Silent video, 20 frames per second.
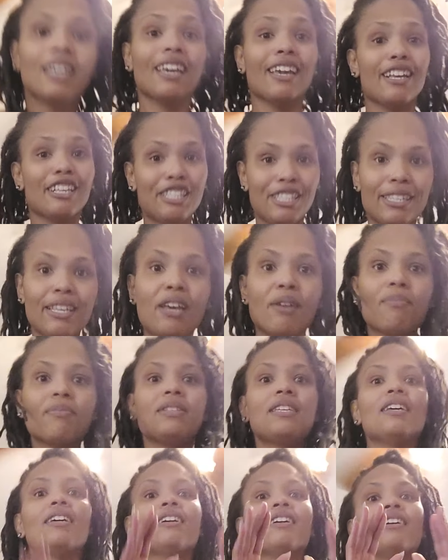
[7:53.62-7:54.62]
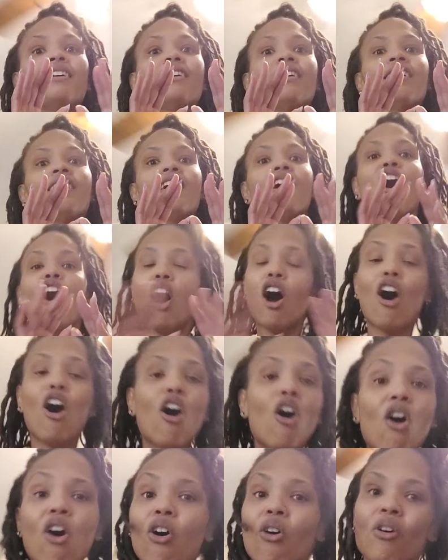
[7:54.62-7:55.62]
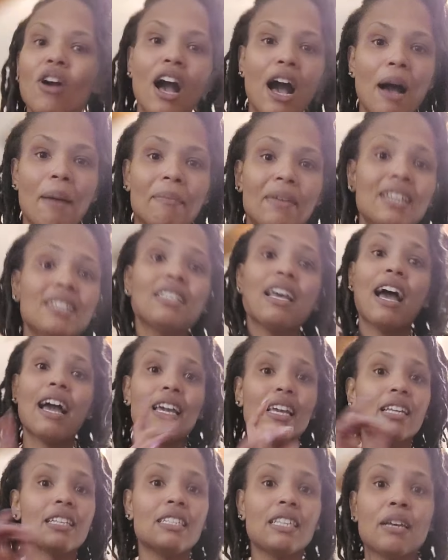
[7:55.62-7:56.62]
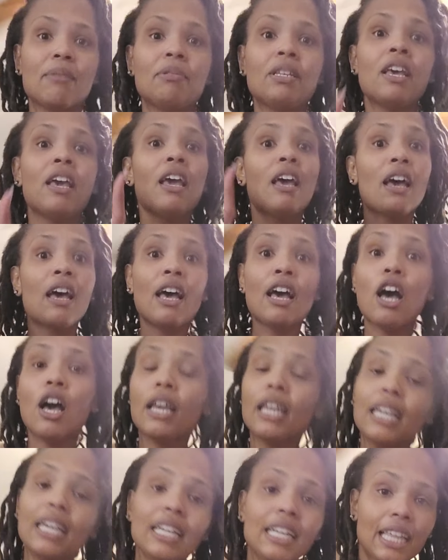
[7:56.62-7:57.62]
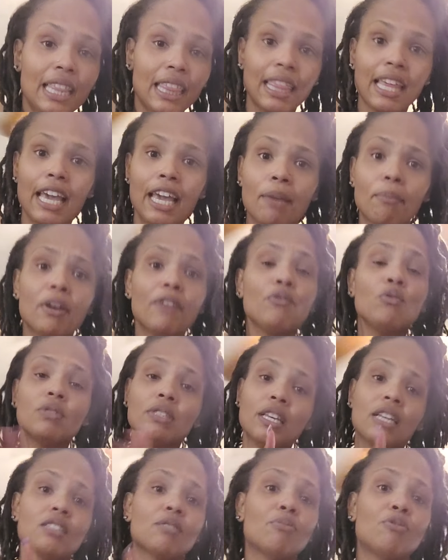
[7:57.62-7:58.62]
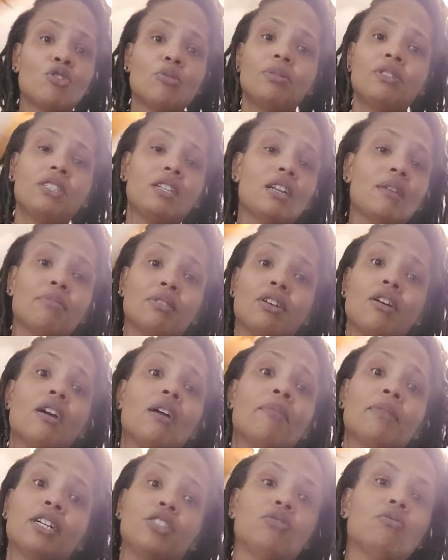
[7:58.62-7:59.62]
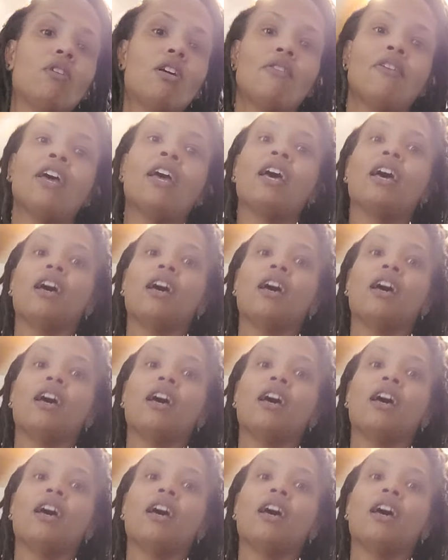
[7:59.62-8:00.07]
accept all comments. I accept anything. But if you're saying some stupid shit, I'm sorry, I'm gonna cut you off